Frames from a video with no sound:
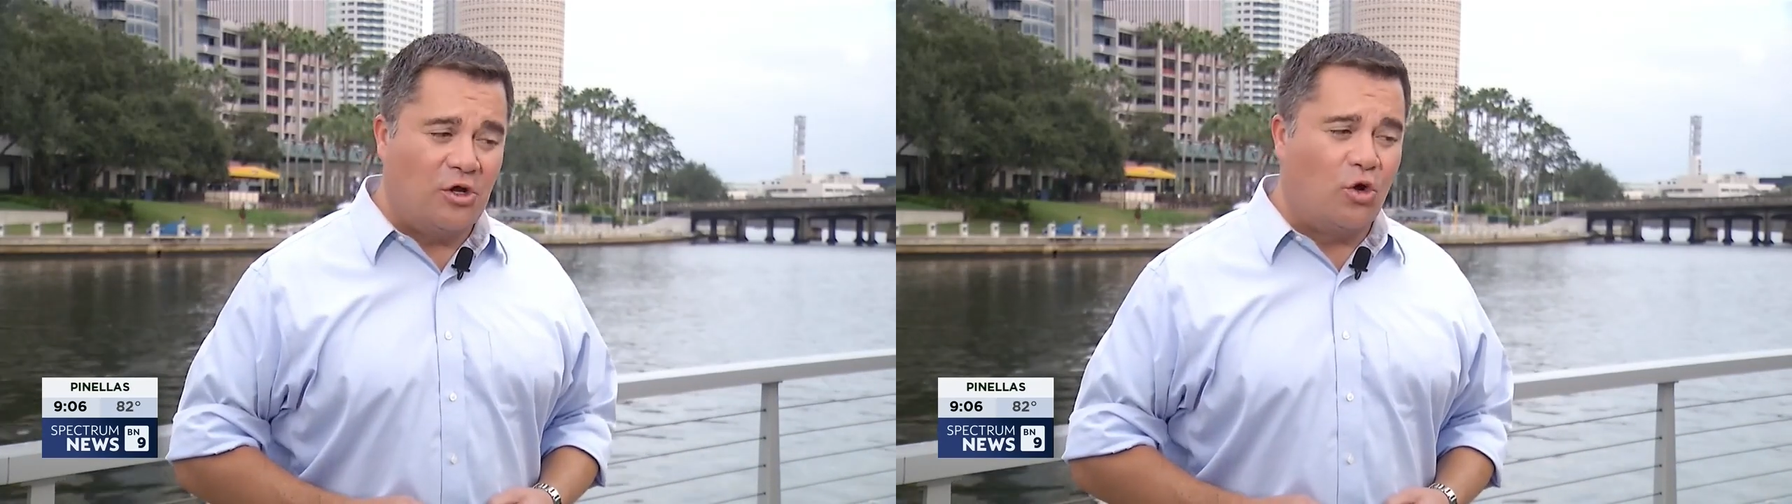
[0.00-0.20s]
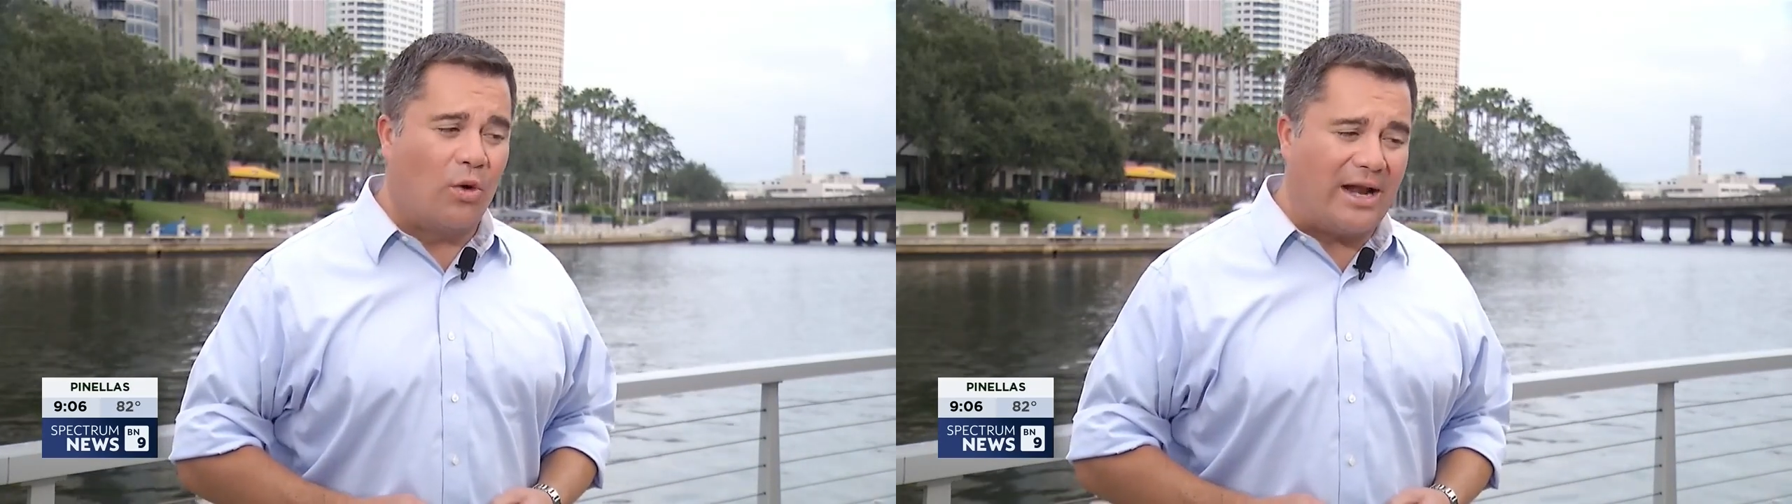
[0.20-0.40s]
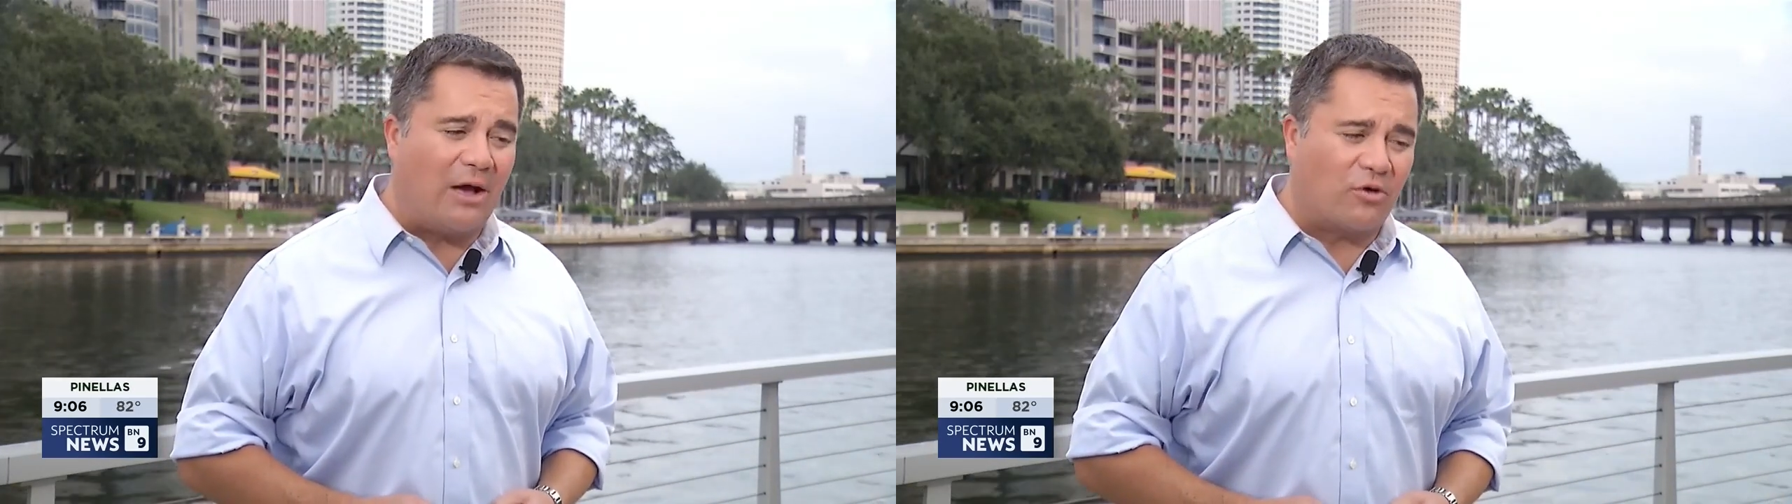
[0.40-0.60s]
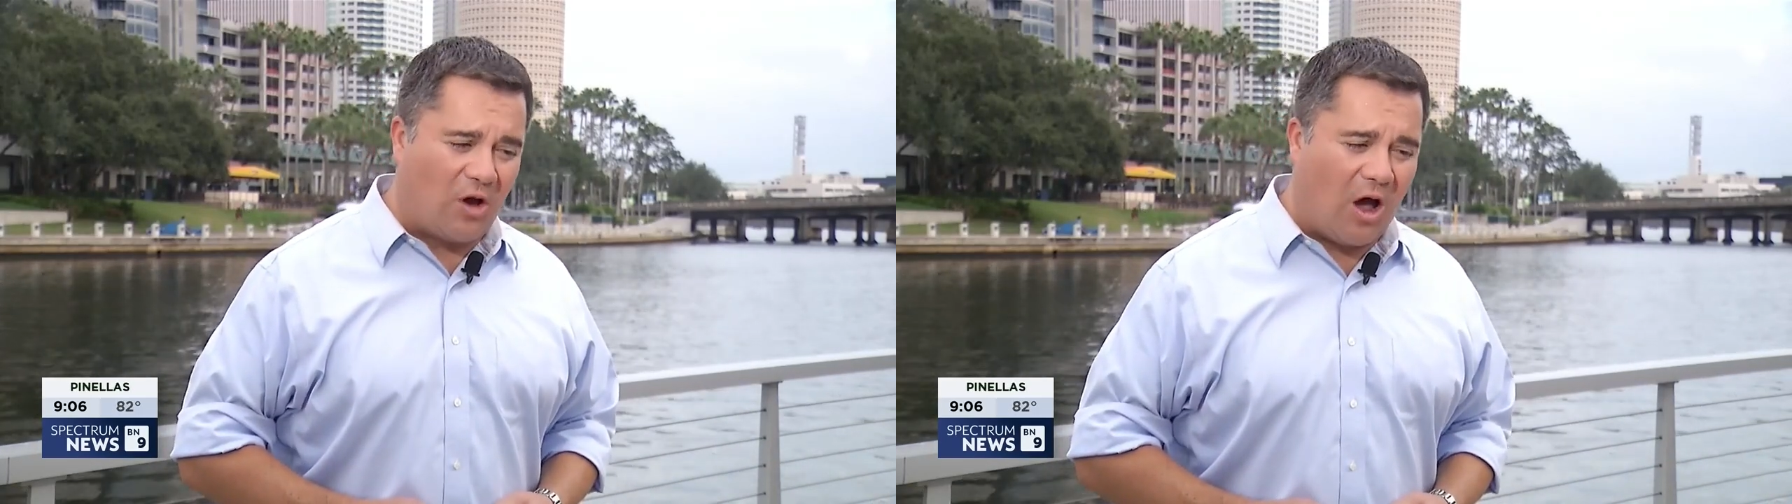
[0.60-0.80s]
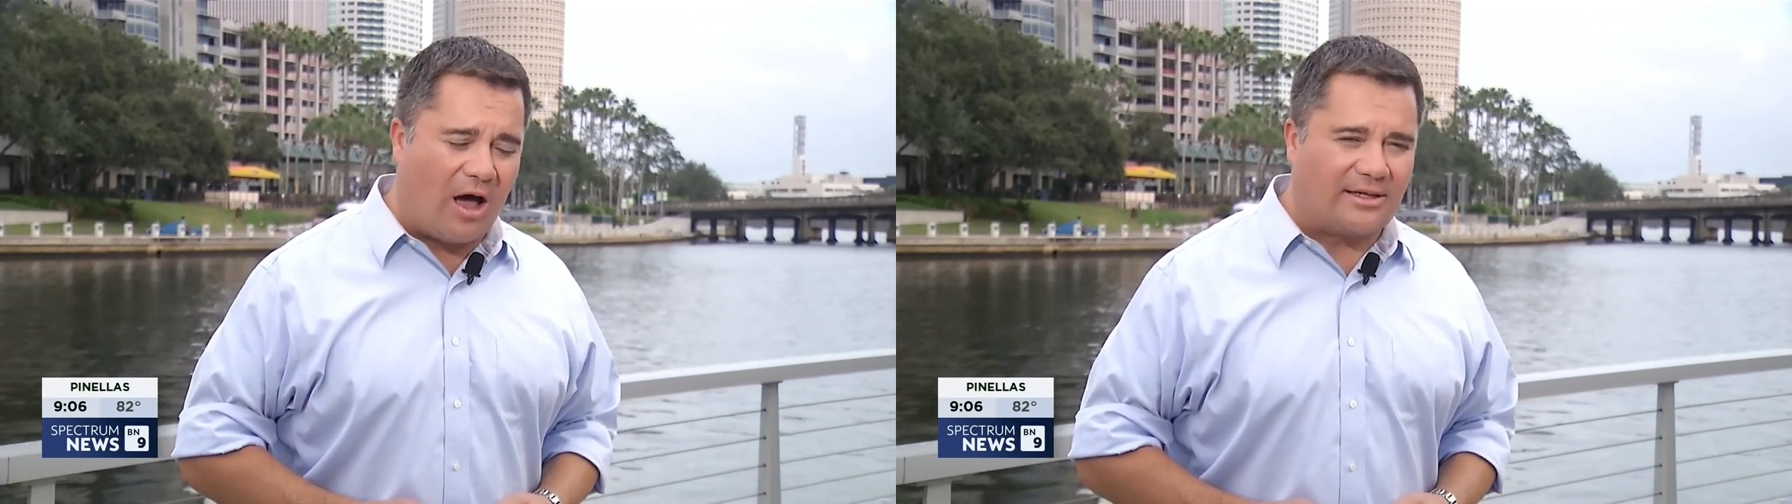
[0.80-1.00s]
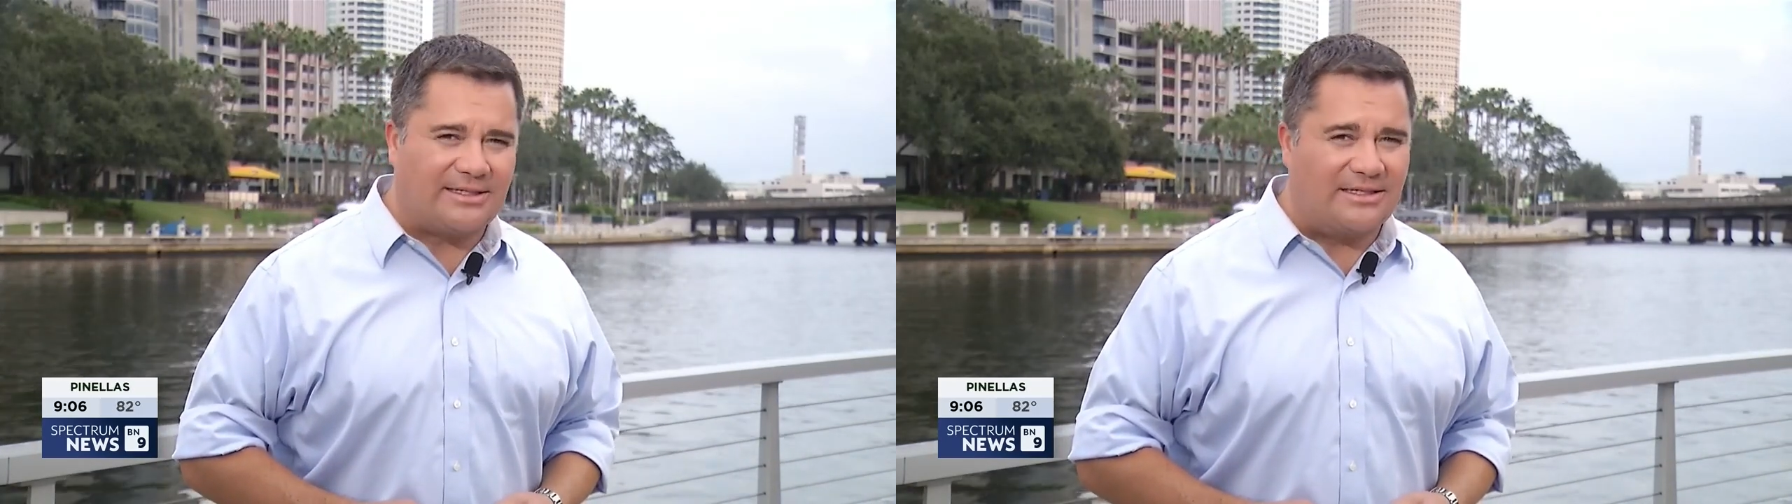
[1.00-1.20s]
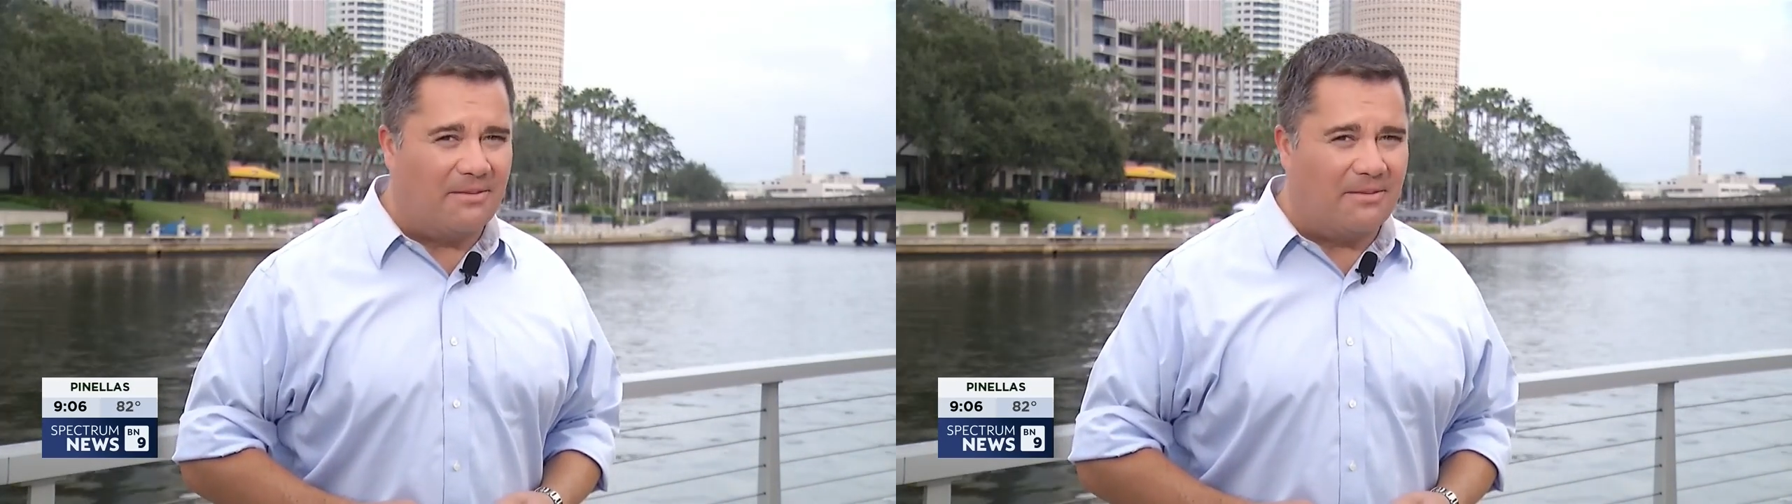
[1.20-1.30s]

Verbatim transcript: who are now caught in